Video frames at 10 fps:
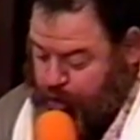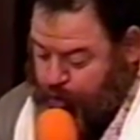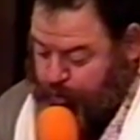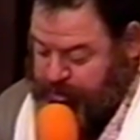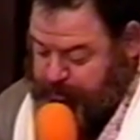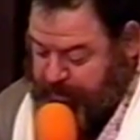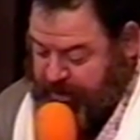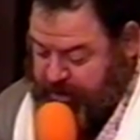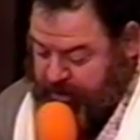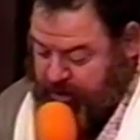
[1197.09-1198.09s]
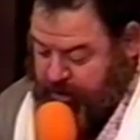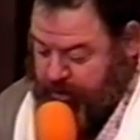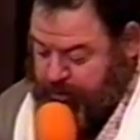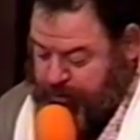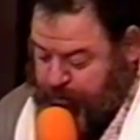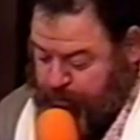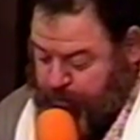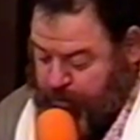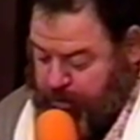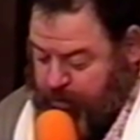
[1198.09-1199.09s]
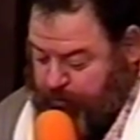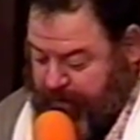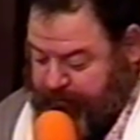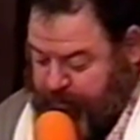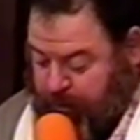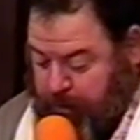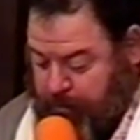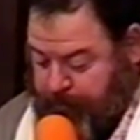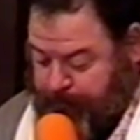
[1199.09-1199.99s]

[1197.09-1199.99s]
who was speaking to Rav Shaul.